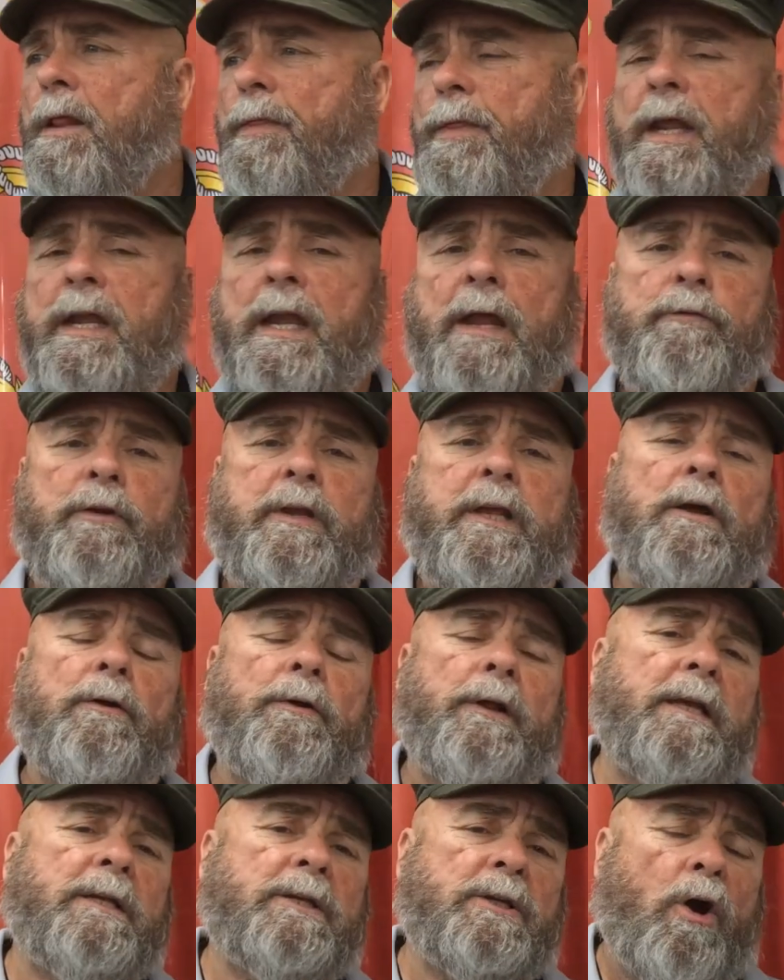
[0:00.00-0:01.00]
They never
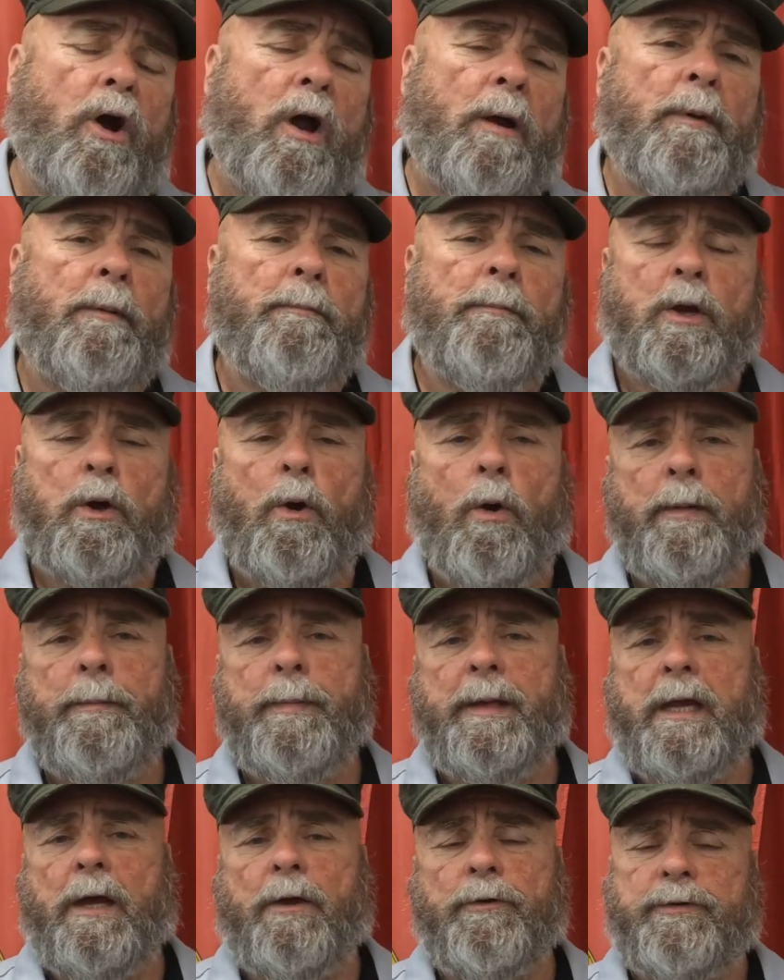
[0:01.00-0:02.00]
killed Asa Harmon McCoy
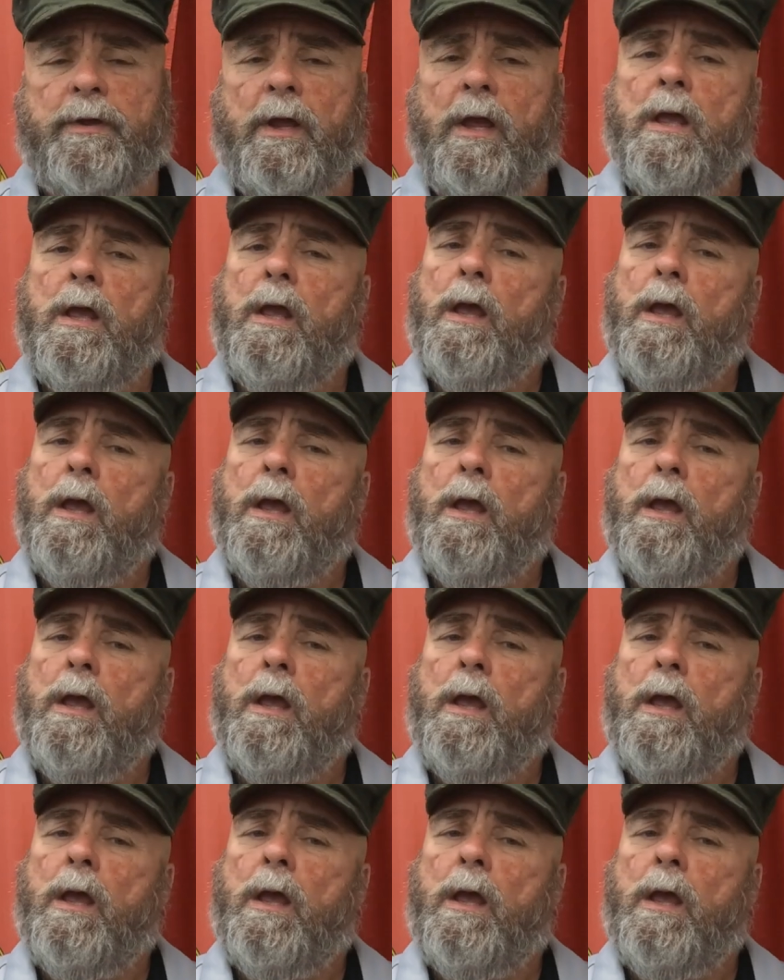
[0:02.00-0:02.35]
because